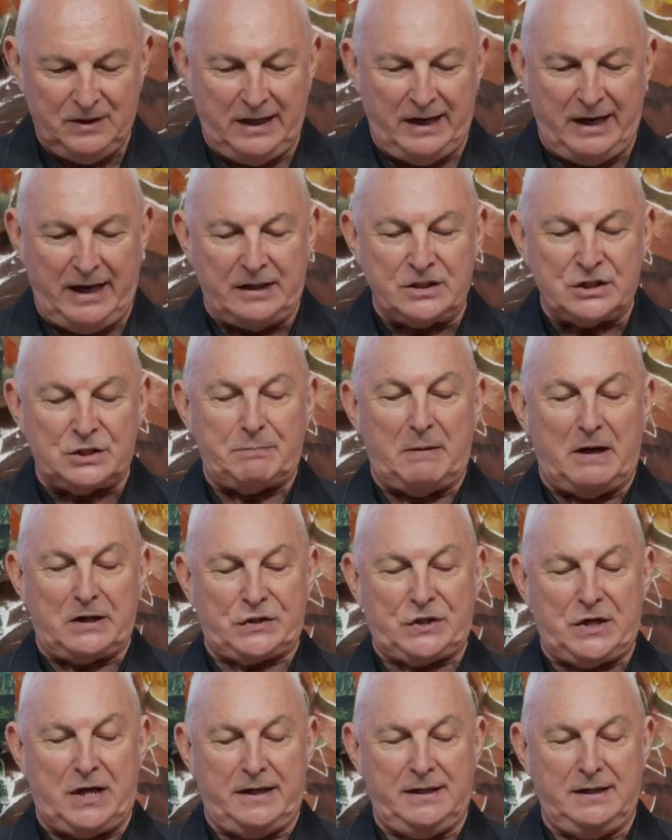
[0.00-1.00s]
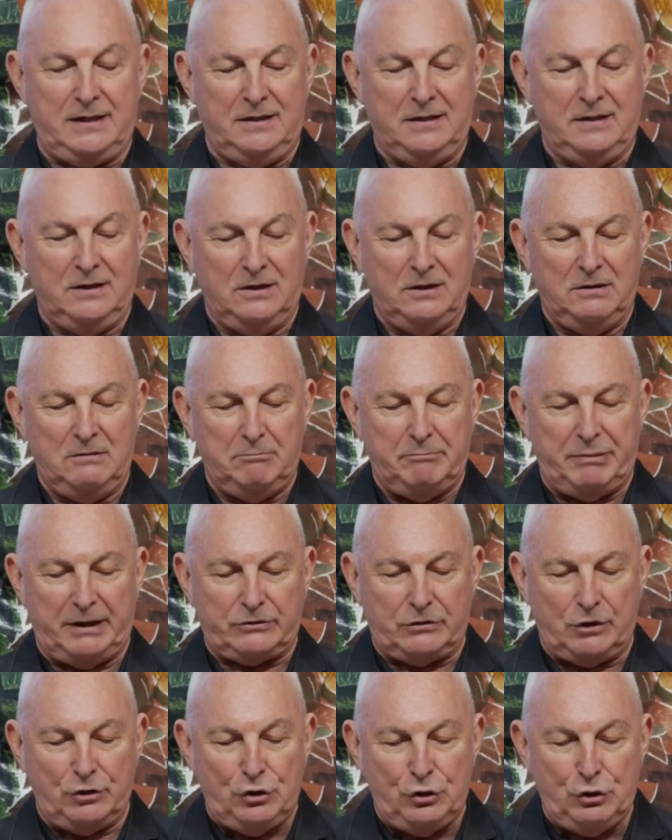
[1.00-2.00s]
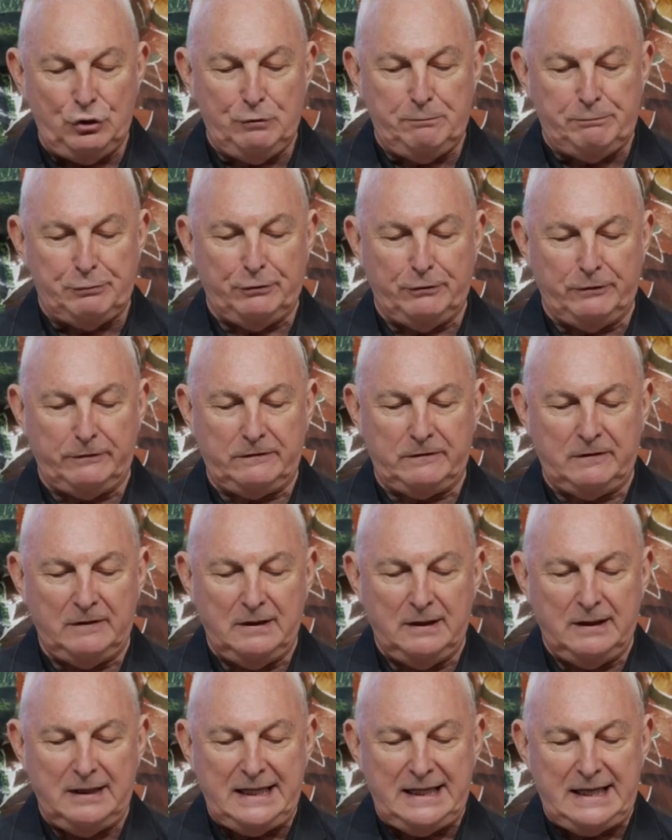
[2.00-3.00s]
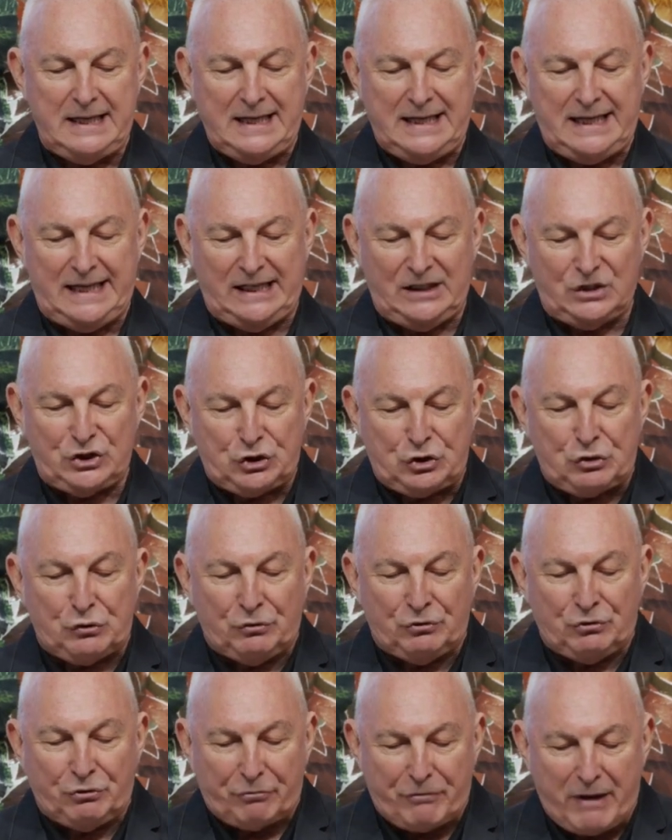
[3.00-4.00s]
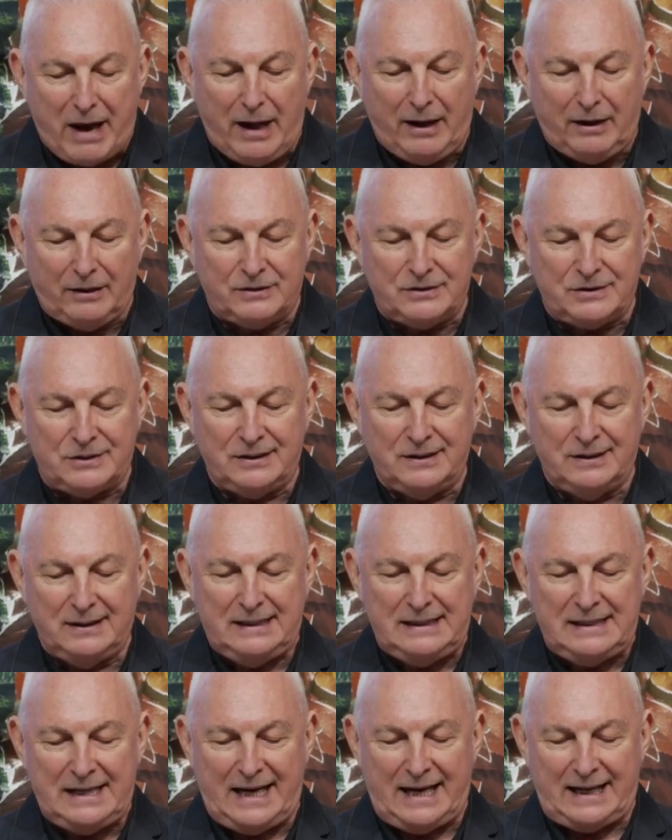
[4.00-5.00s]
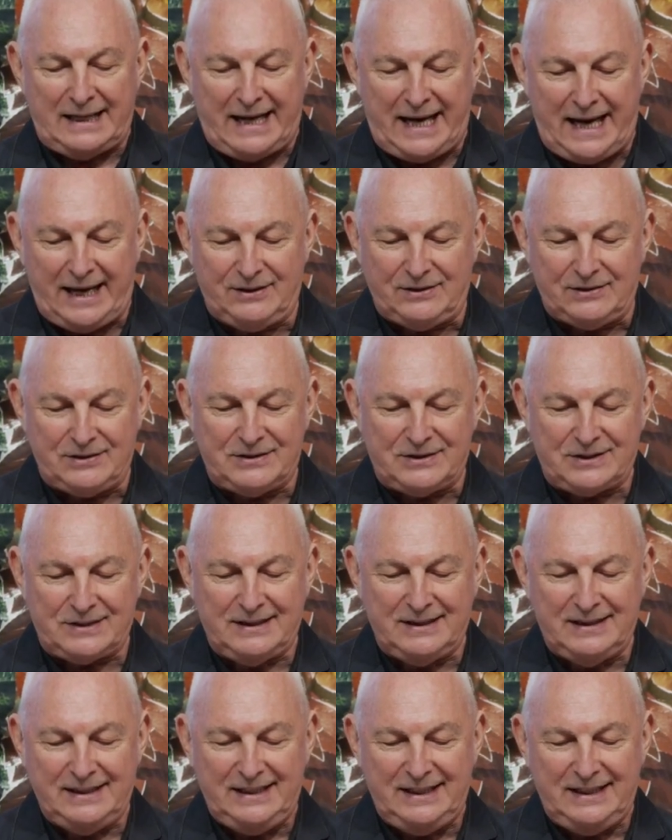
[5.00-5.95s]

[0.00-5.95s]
He ends by saying, but the new birth, he's turned around and headed